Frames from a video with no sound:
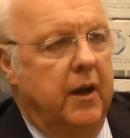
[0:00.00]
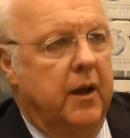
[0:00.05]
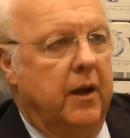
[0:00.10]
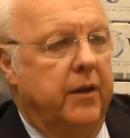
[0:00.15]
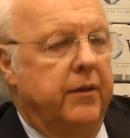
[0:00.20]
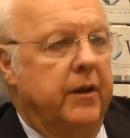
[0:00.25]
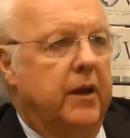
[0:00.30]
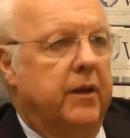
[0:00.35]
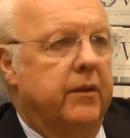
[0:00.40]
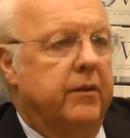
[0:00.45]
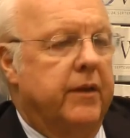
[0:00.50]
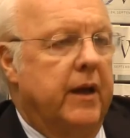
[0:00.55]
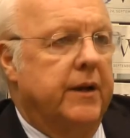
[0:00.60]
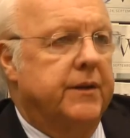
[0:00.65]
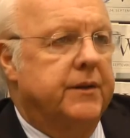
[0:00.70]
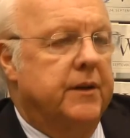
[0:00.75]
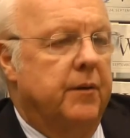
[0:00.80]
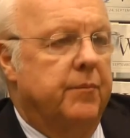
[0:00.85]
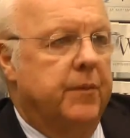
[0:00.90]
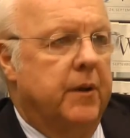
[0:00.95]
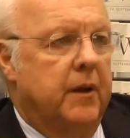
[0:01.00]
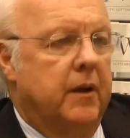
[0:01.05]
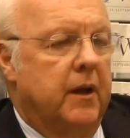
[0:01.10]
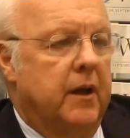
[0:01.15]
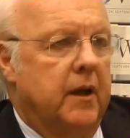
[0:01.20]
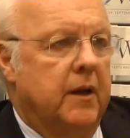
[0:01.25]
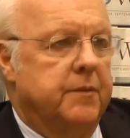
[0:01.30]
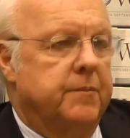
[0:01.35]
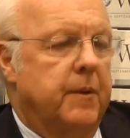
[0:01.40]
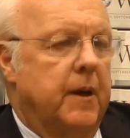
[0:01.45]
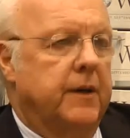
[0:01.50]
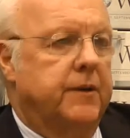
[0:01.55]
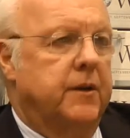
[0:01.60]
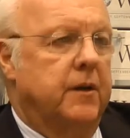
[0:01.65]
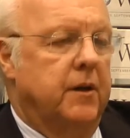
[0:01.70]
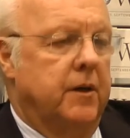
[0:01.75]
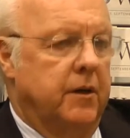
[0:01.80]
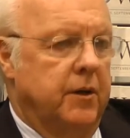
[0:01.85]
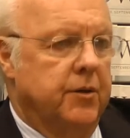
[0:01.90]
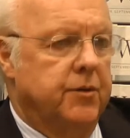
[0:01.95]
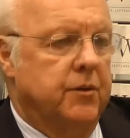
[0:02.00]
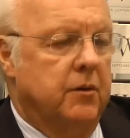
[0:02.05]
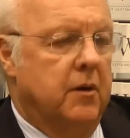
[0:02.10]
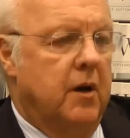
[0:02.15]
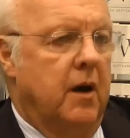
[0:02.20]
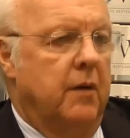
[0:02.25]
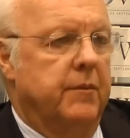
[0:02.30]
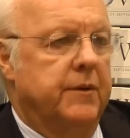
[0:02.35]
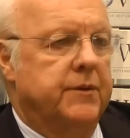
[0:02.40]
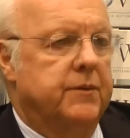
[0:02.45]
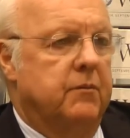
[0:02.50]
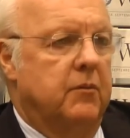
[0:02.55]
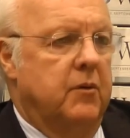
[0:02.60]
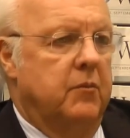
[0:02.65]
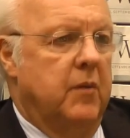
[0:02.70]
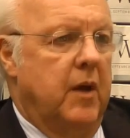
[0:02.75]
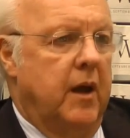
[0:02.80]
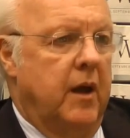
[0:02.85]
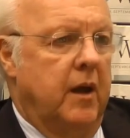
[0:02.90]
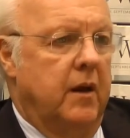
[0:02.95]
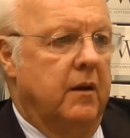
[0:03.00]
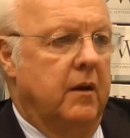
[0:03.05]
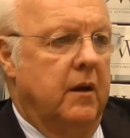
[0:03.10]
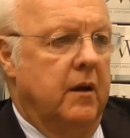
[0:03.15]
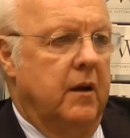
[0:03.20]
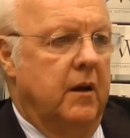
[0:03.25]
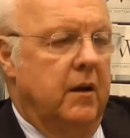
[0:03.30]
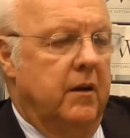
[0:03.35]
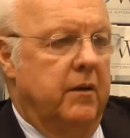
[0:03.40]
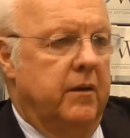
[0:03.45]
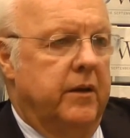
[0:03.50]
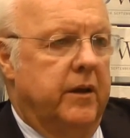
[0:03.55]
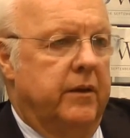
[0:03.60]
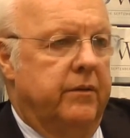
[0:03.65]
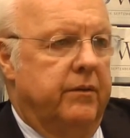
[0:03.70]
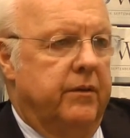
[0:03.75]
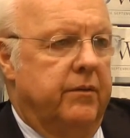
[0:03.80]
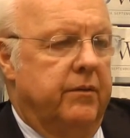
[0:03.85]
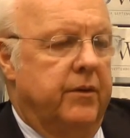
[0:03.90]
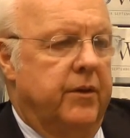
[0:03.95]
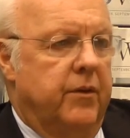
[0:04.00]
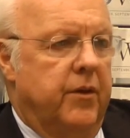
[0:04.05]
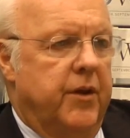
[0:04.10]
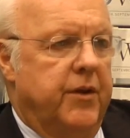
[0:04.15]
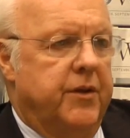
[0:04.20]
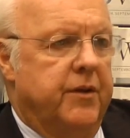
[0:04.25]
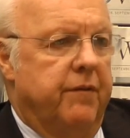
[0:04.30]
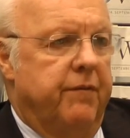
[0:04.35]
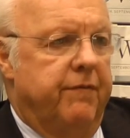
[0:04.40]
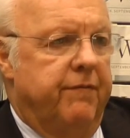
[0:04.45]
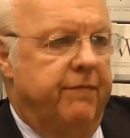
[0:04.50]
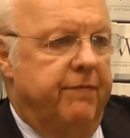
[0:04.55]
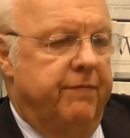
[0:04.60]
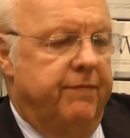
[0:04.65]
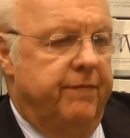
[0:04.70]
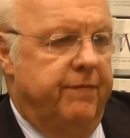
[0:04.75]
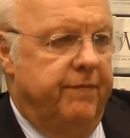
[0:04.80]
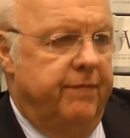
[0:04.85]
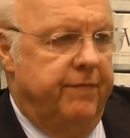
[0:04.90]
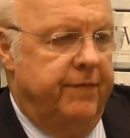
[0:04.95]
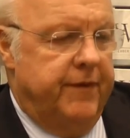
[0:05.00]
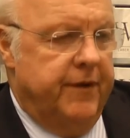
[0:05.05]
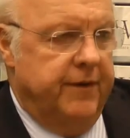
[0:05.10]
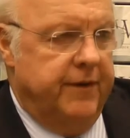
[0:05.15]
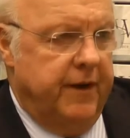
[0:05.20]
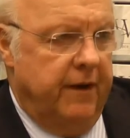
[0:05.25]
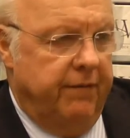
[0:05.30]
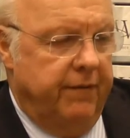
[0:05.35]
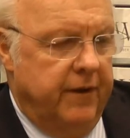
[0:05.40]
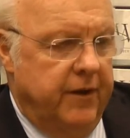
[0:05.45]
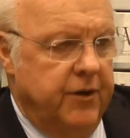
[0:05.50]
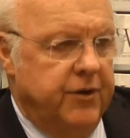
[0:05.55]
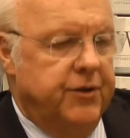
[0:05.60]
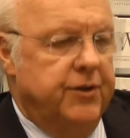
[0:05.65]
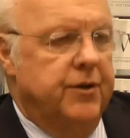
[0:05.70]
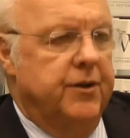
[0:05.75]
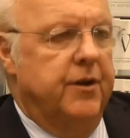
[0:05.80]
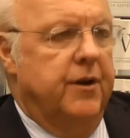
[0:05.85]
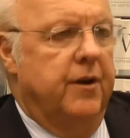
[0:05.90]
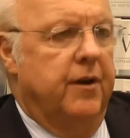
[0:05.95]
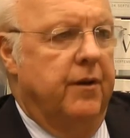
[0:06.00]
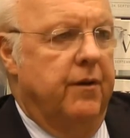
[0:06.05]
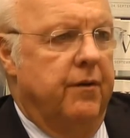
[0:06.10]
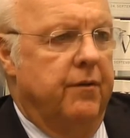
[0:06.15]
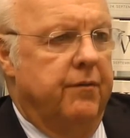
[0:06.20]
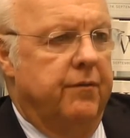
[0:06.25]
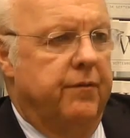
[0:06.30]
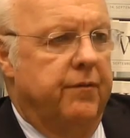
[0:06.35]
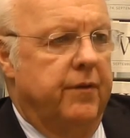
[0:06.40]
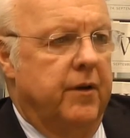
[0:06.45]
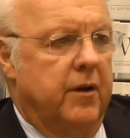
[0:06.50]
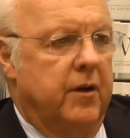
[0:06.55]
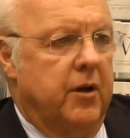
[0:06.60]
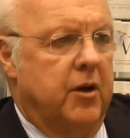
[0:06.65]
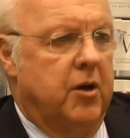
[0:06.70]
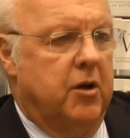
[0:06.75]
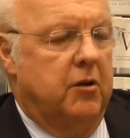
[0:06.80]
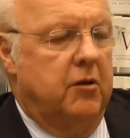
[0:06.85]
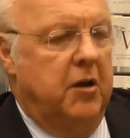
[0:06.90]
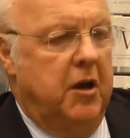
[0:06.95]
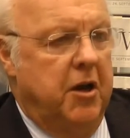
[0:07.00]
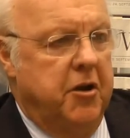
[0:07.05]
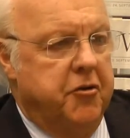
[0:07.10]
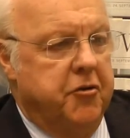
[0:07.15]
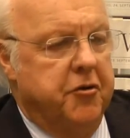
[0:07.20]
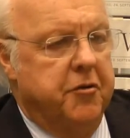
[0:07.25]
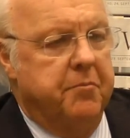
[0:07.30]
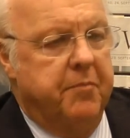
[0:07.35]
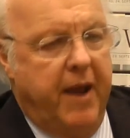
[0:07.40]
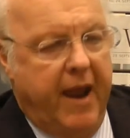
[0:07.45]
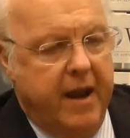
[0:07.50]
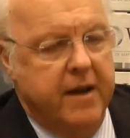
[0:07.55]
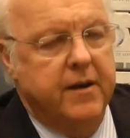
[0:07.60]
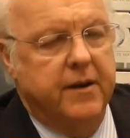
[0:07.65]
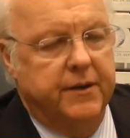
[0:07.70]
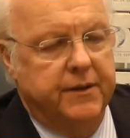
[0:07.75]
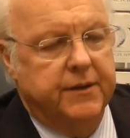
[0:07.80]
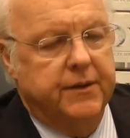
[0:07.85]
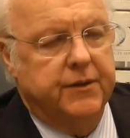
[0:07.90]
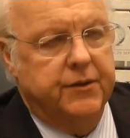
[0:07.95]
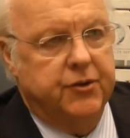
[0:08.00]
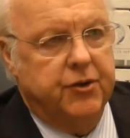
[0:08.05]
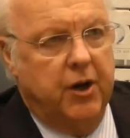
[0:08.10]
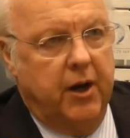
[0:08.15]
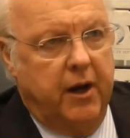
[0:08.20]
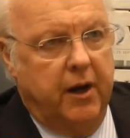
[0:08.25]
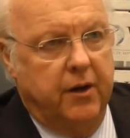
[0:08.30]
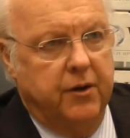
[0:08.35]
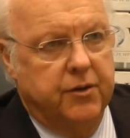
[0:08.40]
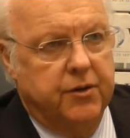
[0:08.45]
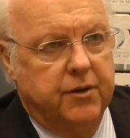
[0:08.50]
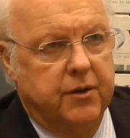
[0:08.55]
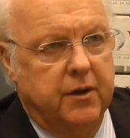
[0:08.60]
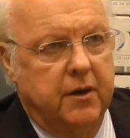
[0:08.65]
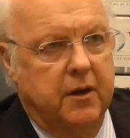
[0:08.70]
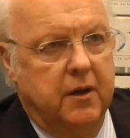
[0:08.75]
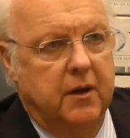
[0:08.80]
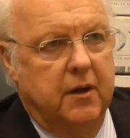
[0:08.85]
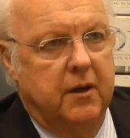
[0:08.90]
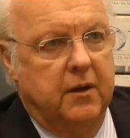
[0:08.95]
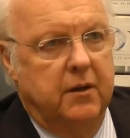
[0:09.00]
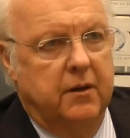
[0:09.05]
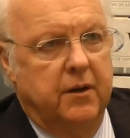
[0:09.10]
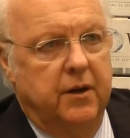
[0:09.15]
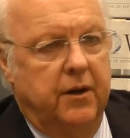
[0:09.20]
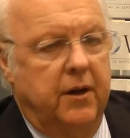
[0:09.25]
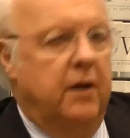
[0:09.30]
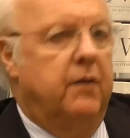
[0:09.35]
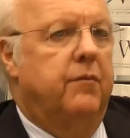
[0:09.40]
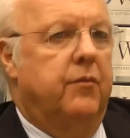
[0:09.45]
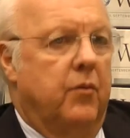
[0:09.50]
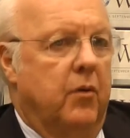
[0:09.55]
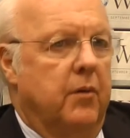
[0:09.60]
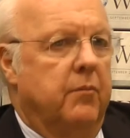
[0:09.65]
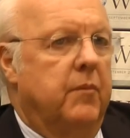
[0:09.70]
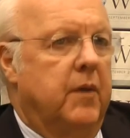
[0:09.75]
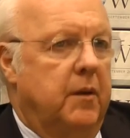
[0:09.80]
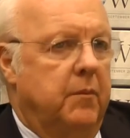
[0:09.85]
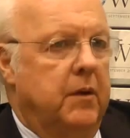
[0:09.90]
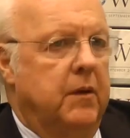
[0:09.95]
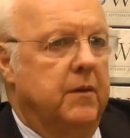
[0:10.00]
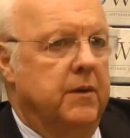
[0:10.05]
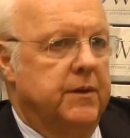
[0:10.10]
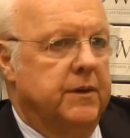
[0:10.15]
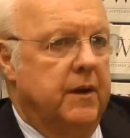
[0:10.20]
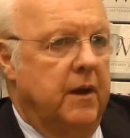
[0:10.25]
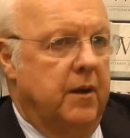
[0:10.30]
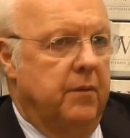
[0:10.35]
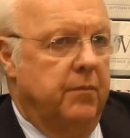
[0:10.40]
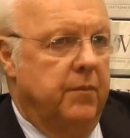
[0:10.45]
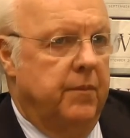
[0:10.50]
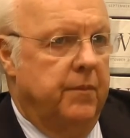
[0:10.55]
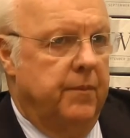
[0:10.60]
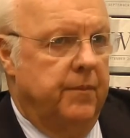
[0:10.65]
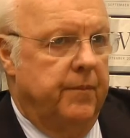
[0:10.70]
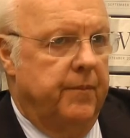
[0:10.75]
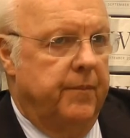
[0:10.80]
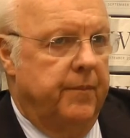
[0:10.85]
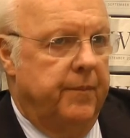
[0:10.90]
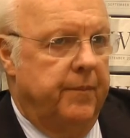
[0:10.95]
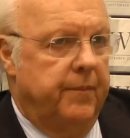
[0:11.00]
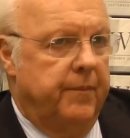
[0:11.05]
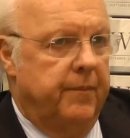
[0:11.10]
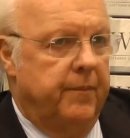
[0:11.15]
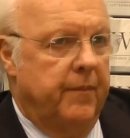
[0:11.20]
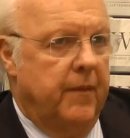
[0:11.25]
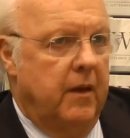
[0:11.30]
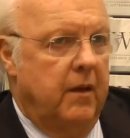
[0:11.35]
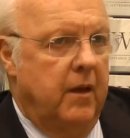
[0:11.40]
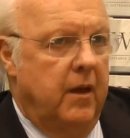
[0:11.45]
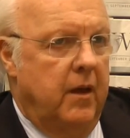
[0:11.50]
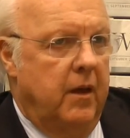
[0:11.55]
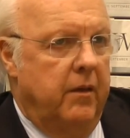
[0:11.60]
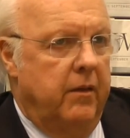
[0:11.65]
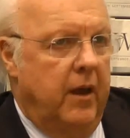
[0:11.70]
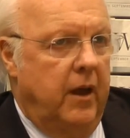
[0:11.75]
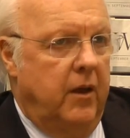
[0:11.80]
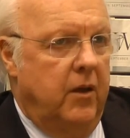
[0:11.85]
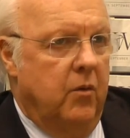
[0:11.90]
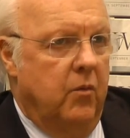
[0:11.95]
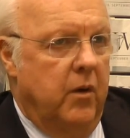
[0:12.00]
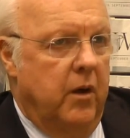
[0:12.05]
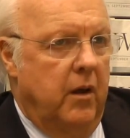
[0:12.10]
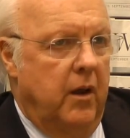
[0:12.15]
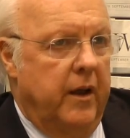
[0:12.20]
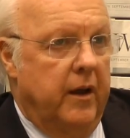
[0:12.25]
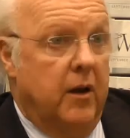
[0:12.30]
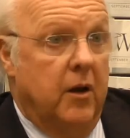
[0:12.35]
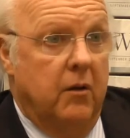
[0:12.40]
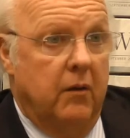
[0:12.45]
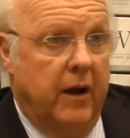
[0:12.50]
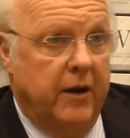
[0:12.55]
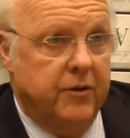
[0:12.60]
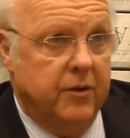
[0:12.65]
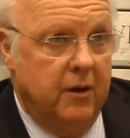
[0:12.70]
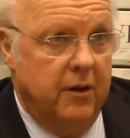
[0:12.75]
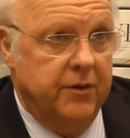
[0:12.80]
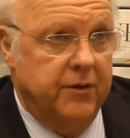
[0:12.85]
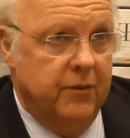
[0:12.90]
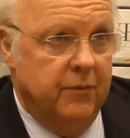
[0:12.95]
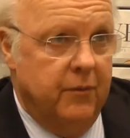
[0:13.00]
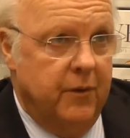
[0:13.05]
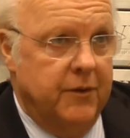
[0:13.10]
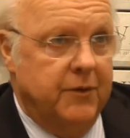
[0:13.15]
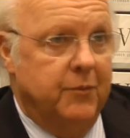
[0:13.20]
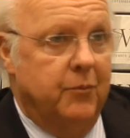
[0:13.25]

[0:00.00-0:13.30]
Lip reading: And I think that that's something that gets back to the initial comments we made. The definition of interdependence has changed. The need for it may be the same. Thank you, Will, and congratulations once